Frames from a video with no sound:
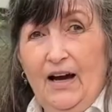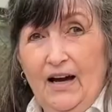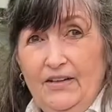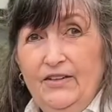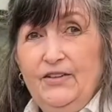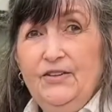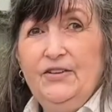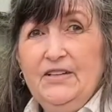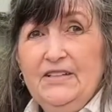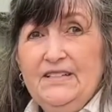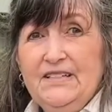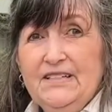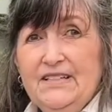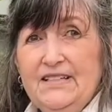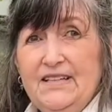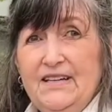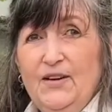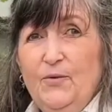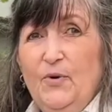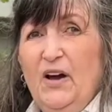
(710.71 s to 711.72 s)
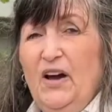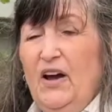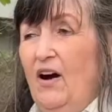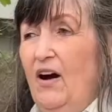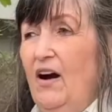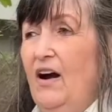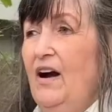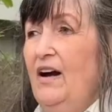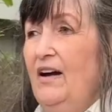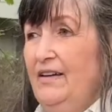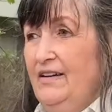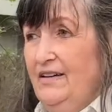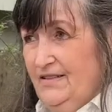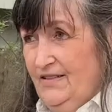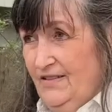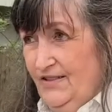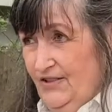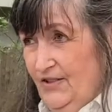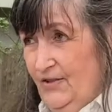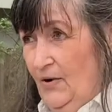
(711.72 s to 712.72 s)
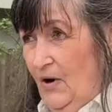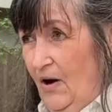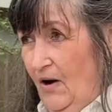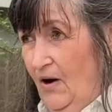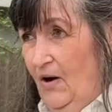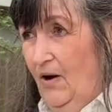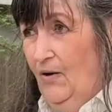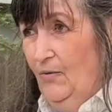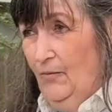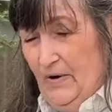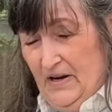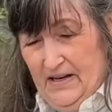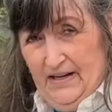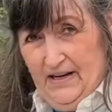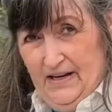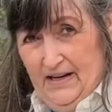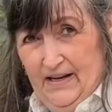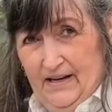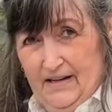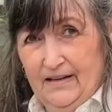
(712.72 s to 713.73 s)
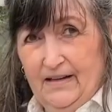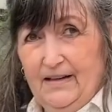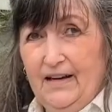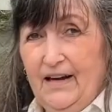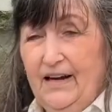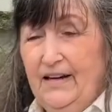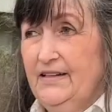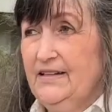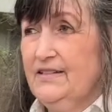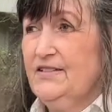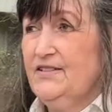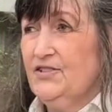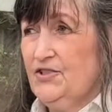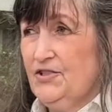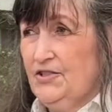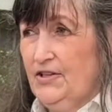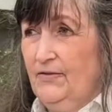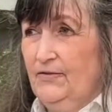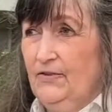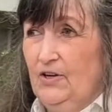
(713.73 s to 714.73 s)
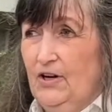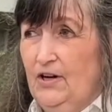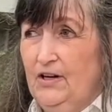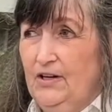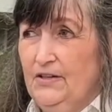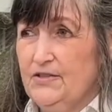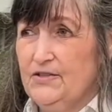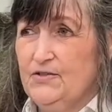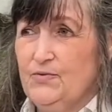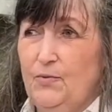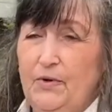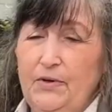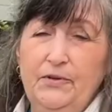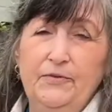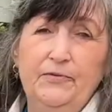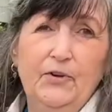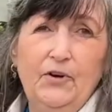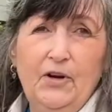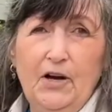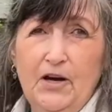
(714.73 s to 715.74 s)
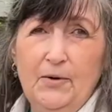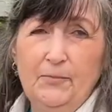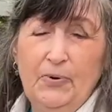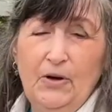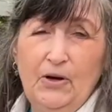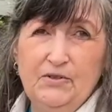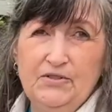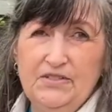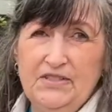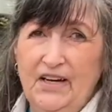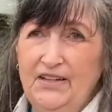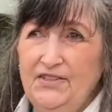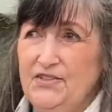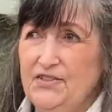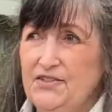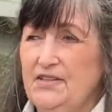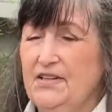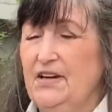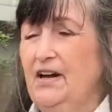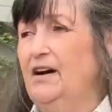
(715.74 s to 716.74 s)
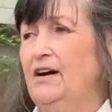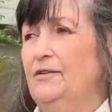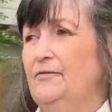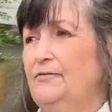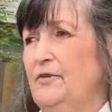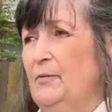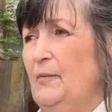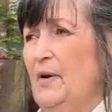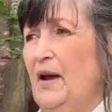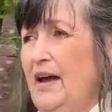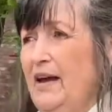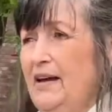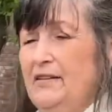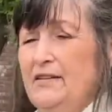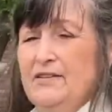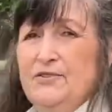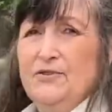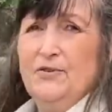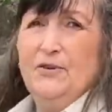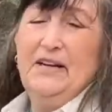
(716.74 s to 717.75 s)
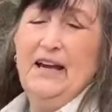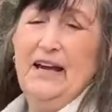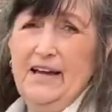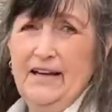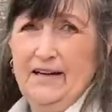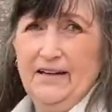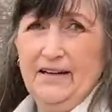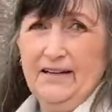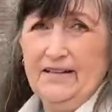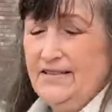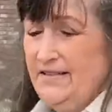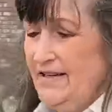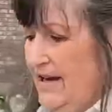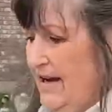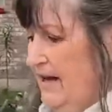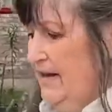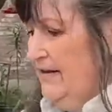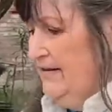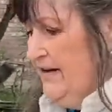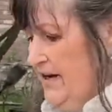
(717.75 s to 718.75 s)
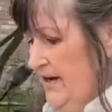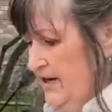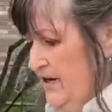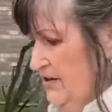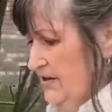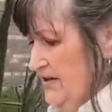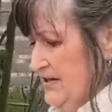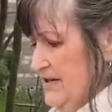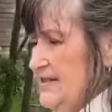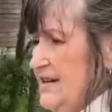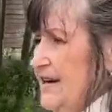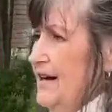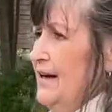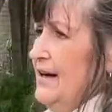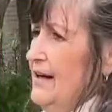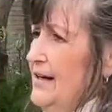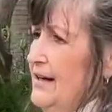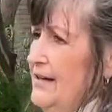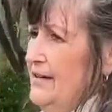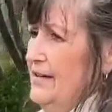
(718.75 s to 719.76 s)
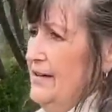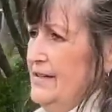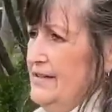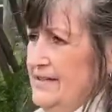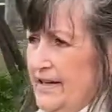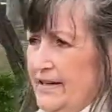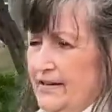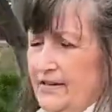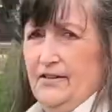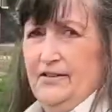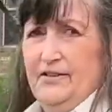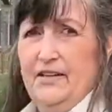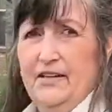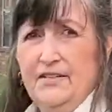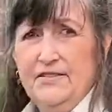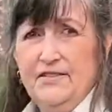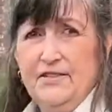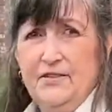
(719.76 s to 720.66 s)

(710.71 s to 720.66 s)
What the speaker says: you get to see what I get to do all weekend, and I get to shovel all this wonderful compost I just got from Atlas Organics. Thank you to Todd down on Nelson